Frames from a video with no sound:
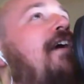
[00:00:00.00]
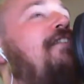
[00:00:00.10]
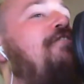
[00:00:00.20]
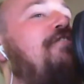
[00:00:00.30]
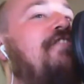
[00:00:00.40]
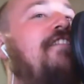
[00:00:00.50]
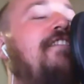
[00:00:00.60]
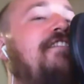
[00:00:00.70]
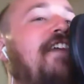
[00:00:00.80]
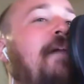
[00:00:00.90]
just
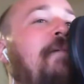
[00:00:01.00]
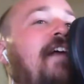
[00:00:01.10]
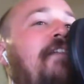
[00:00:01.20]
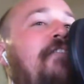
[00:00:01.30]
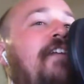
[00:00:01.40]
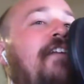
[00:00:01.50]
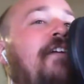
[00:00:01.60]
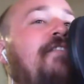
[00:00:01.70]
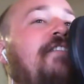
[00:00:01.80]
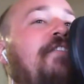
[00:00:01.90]
the time and effort that
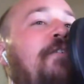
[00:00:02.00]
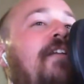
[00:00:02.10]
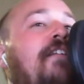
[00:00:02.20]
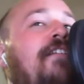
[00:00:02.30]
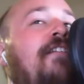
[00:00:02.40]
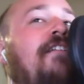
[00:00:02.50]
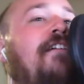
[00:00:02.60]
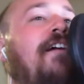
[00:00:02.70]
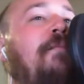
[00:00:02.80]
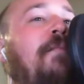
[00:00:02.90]
goes into it.
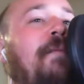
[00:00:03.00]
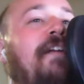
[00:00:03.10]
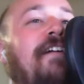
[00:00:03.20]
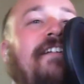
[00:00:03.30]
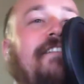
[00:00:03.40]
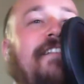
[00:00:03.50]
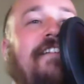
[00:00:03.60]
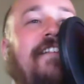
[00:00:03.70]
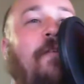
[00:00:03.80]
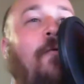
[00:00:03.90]
I mean, not
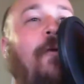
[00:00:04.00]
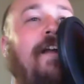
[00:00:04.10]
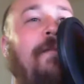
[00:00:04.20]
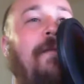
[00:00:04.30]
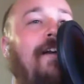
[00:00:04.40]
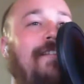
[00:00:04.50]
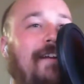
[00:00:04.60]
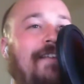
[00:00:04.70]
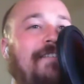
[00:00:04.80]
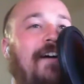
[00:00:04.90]
to like whine about it.
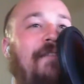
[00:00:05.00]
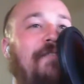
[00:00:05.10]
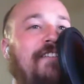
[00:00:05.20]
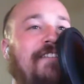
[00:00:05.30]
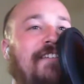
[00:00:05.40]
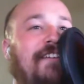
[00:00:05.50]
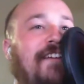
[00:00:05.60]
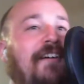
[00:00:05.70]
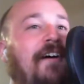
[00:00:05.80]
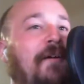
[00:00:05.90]
Like, it's
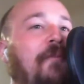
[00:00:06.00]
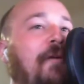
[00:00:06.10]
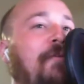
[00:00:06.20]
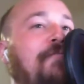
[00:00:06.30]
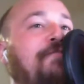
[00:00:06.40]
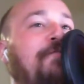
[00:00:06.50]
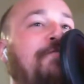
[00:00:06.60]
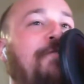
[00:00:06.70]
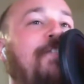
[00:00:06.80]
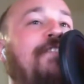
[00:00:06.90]
obviously a personal
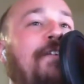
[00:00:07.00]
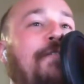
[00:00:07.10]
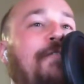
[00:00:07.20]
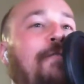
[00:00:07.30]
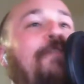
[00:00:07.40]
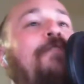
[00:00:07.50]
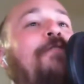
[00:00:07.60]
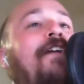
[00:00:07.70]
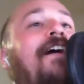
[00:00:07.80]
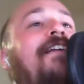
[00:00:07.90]
choice to go through and do
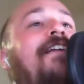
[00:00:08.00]
that.